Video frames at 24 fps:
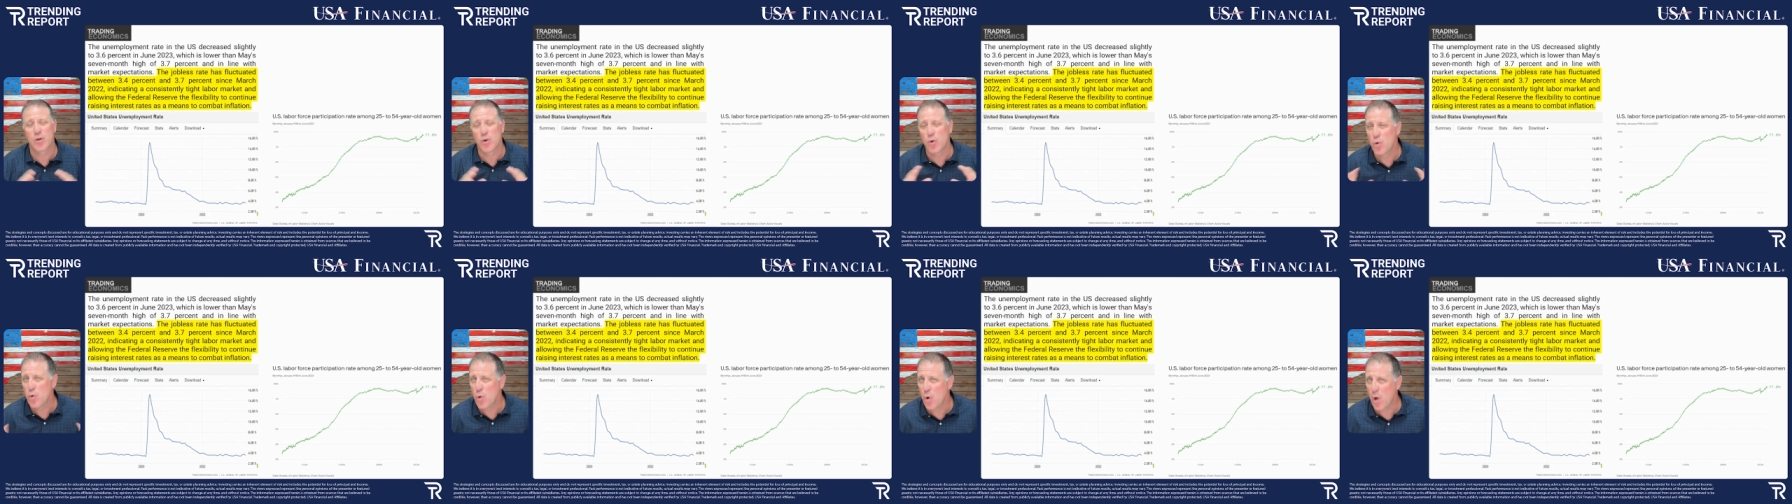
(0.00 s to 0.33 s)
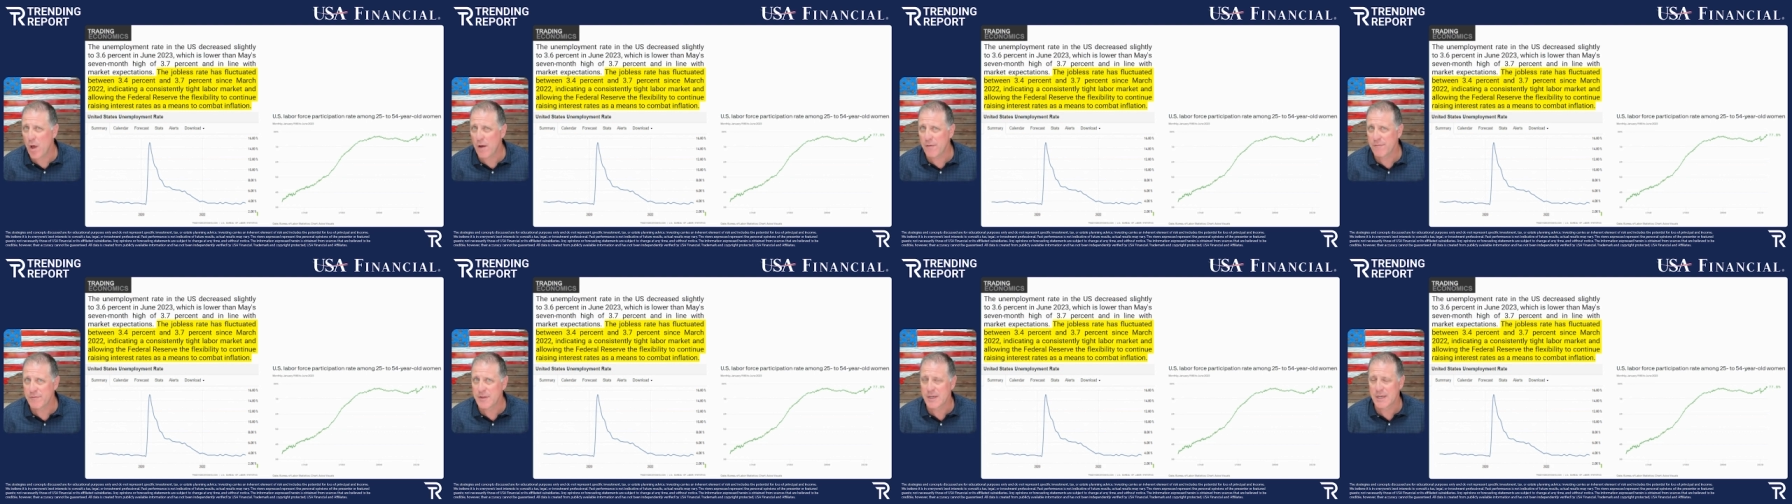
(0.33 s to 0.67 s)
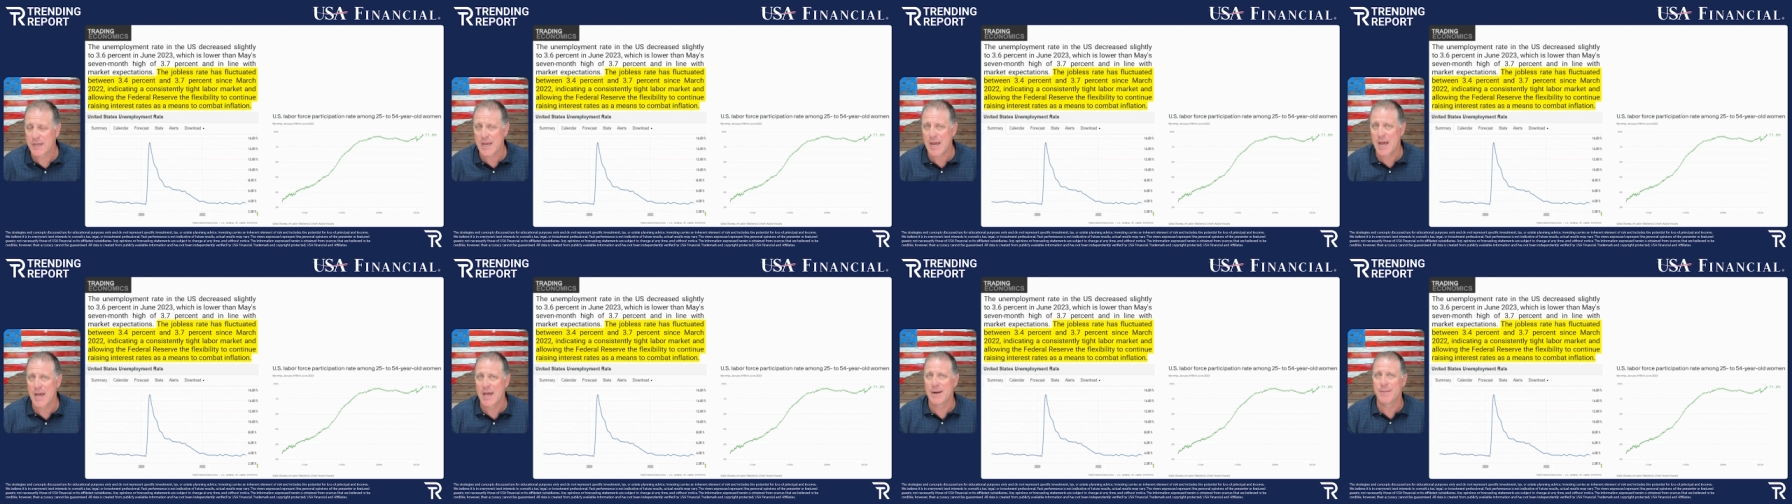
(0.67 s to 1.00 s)
cool off the
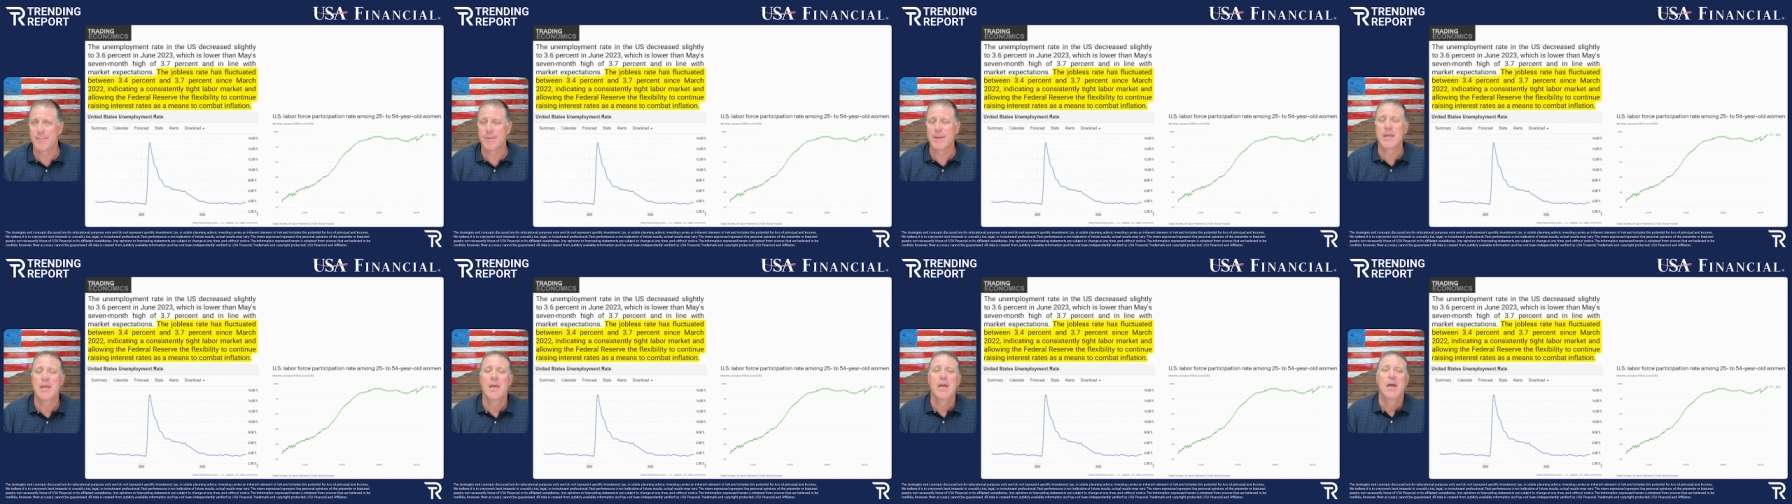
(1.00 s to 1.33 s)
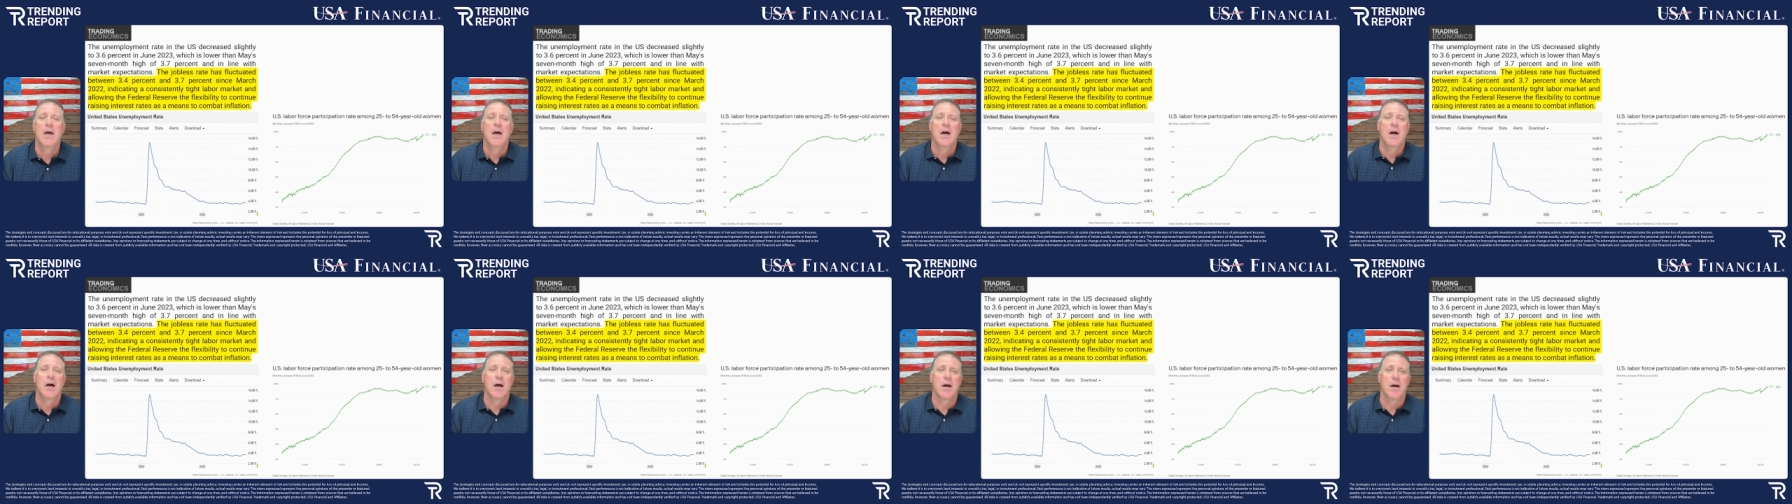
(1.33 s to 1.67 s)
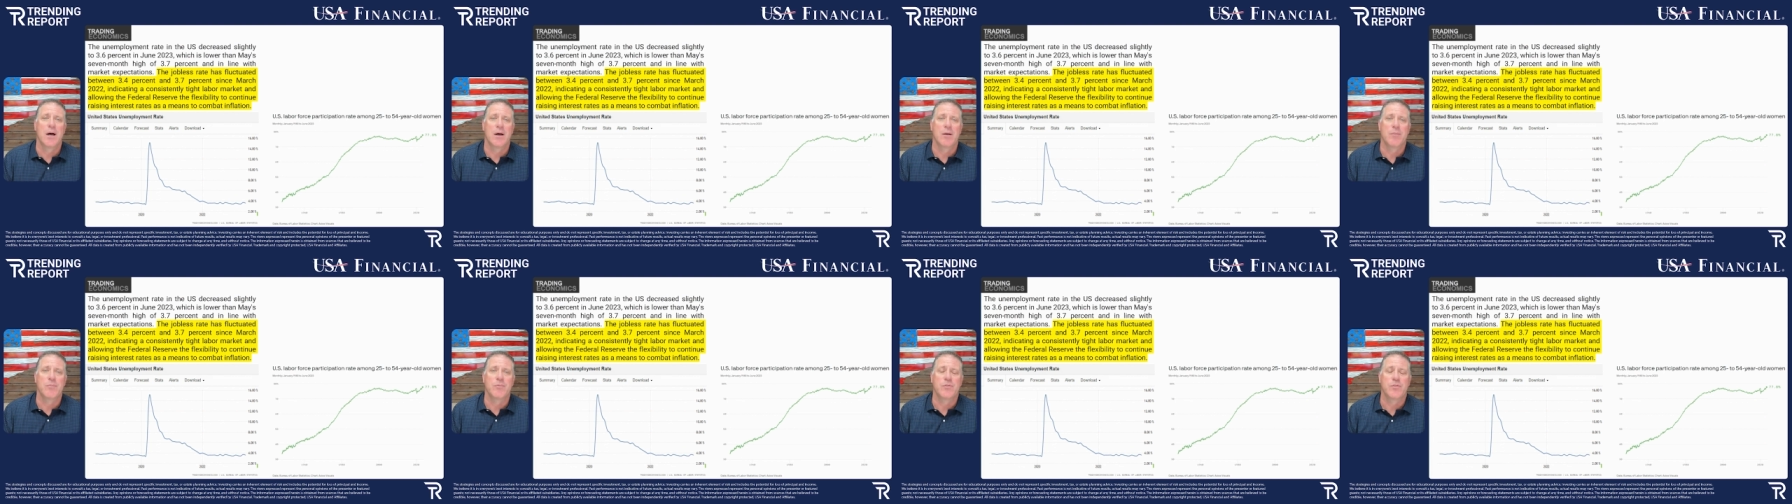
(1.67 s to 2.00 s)
economy
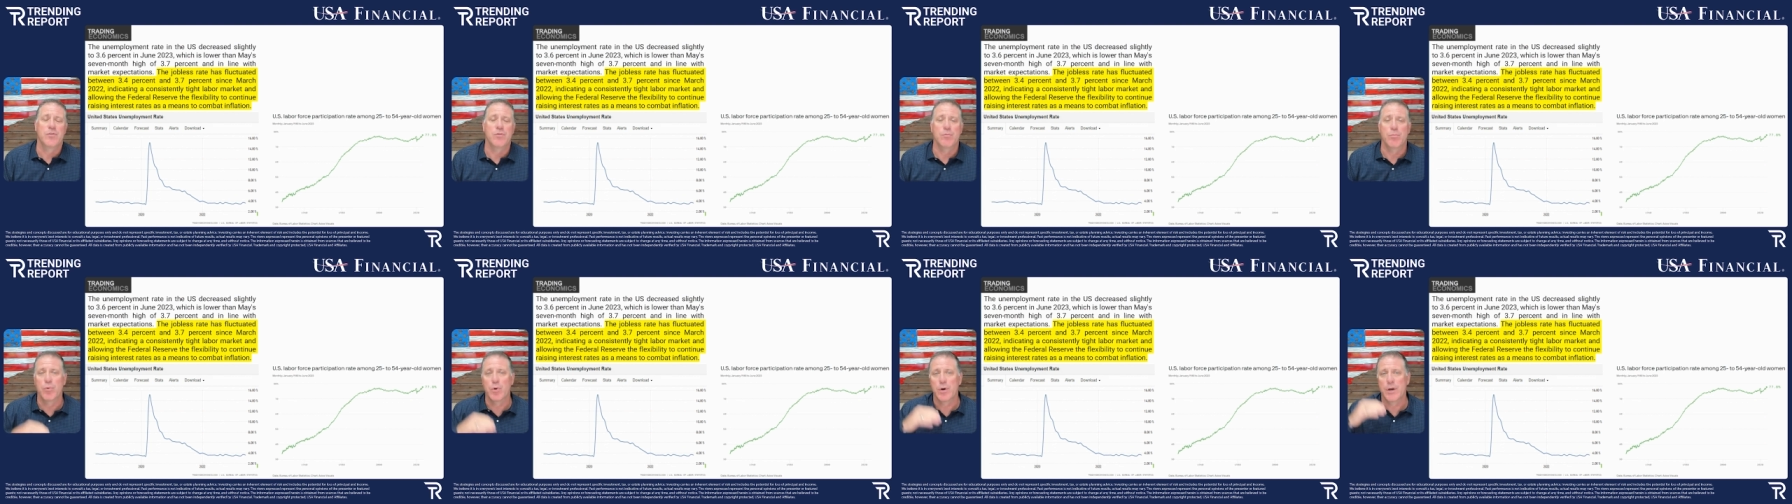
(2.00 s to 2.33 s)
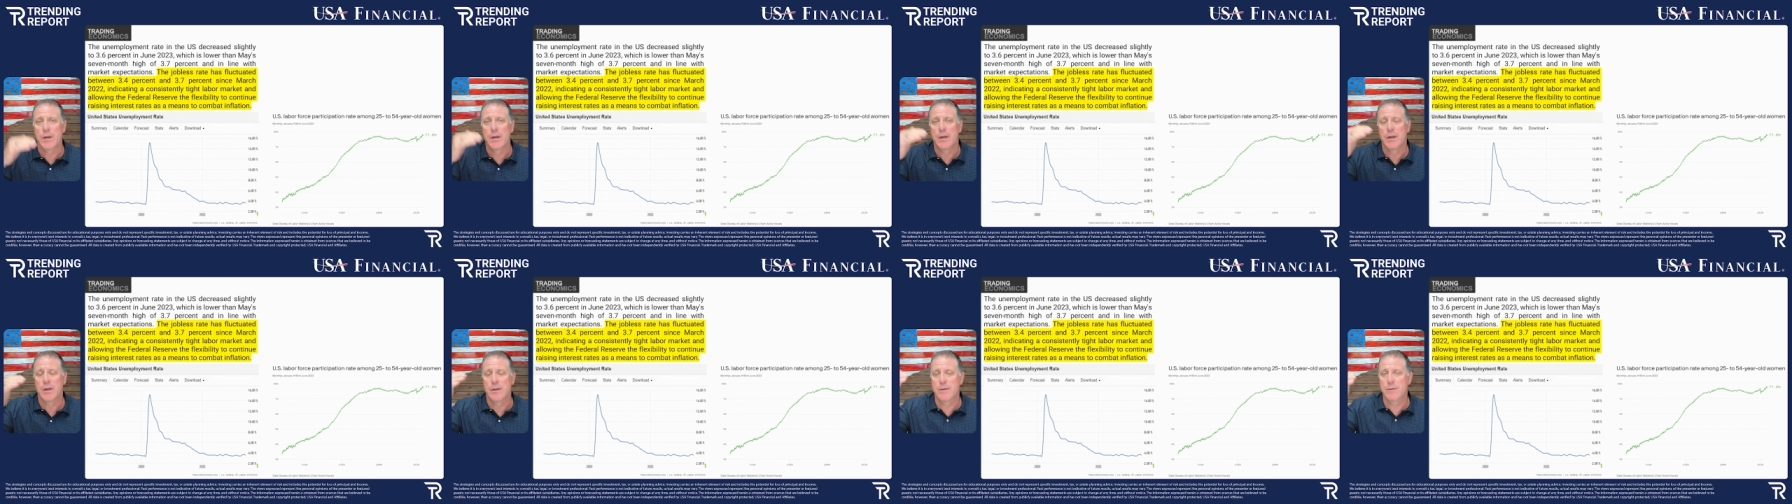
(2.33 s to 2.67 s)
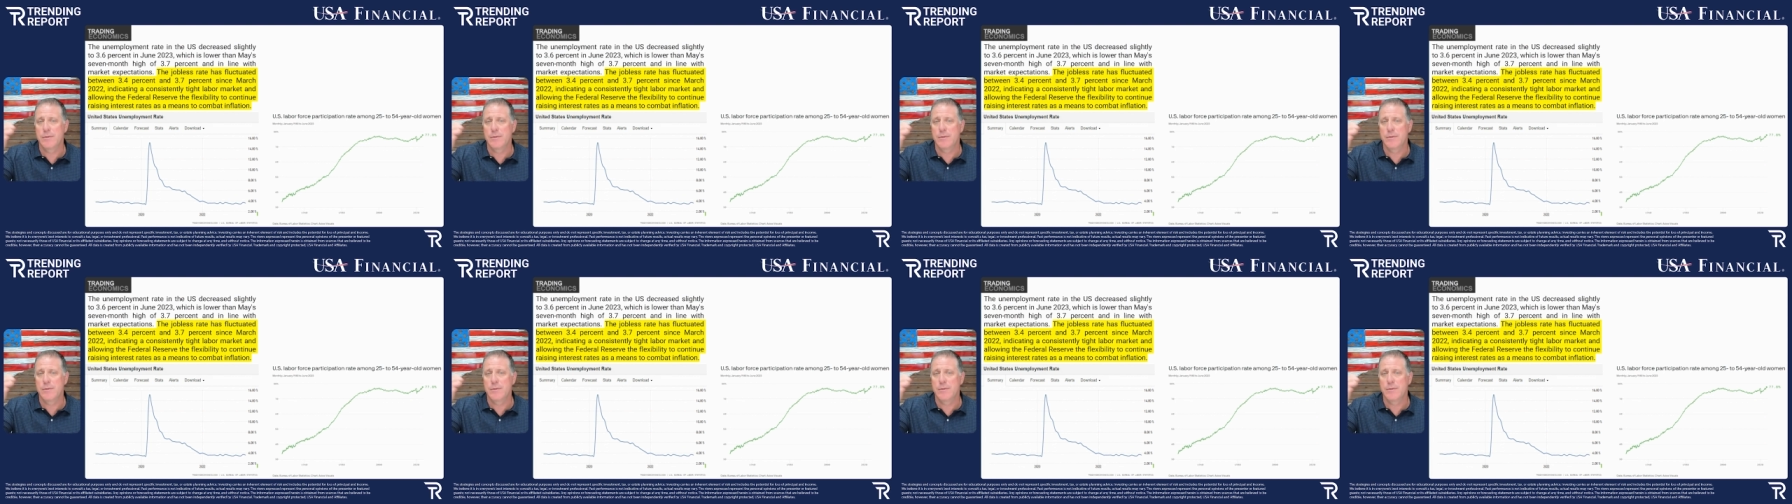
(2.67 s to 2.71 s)
to bring,